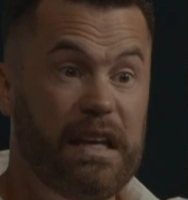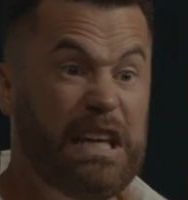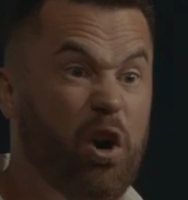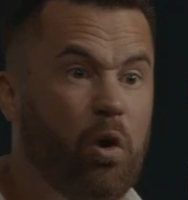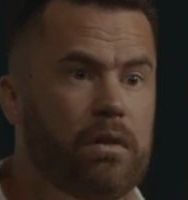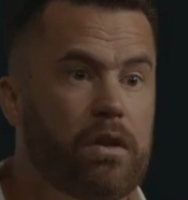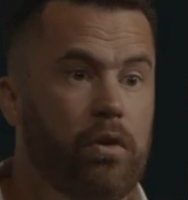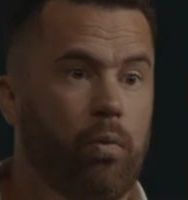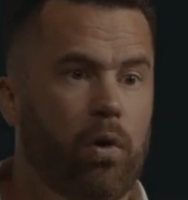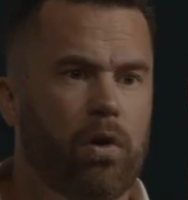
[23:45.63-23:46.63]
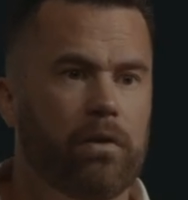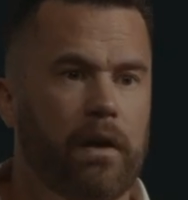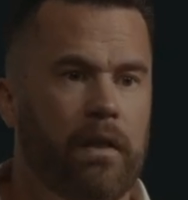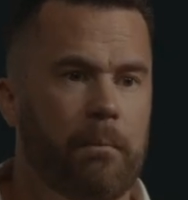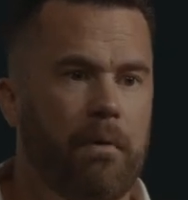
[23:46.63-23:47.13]
He holds the
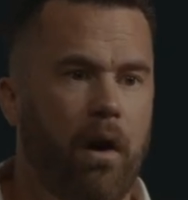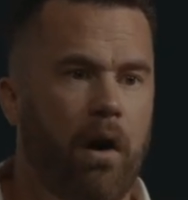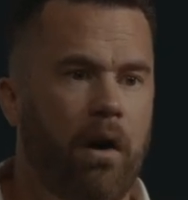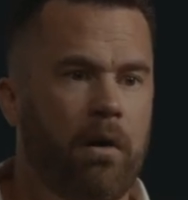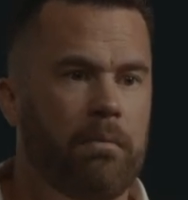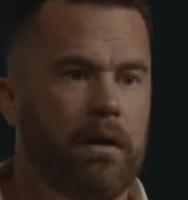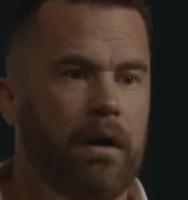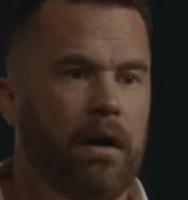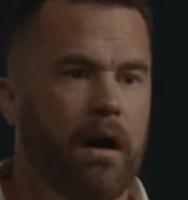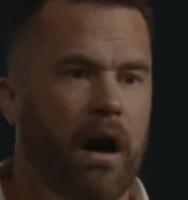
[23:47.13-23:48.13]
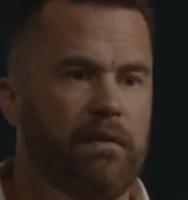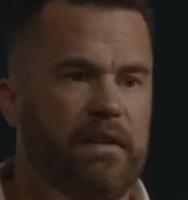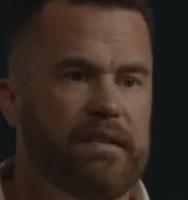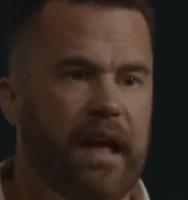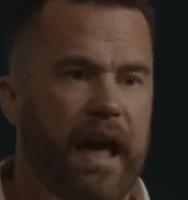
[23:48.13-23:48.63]
world in the palm of
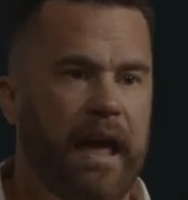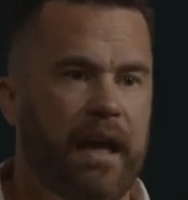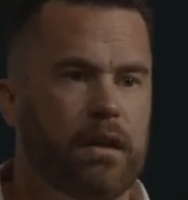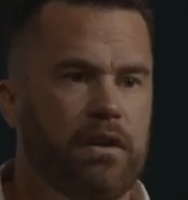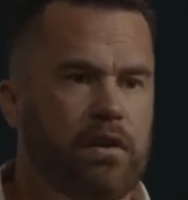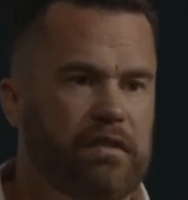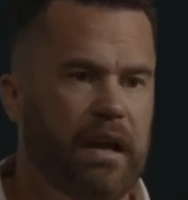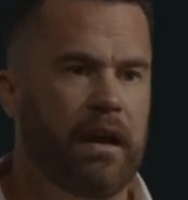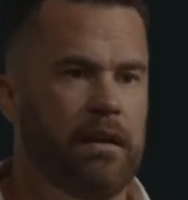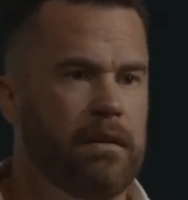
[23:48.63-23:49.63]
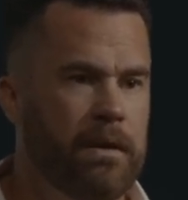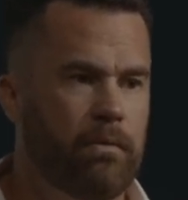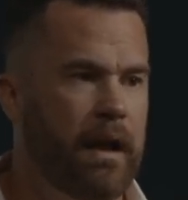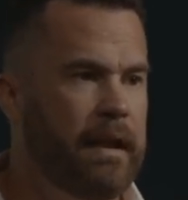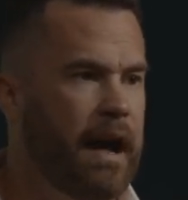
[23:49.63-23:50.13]
his hands. And you're saying to me
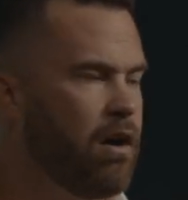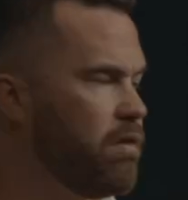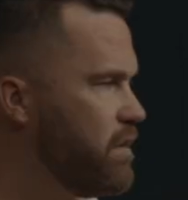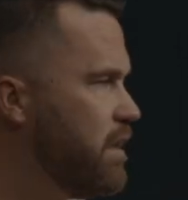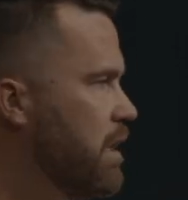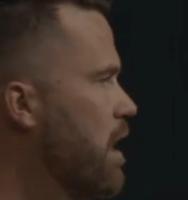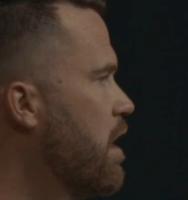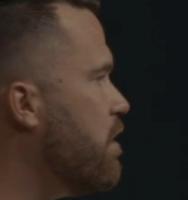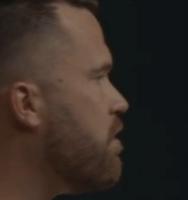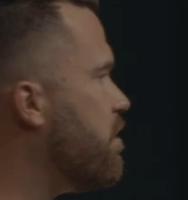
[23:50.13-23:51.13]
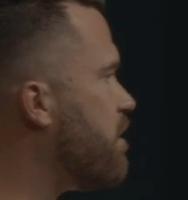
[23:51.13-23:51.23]
right now, OC, you're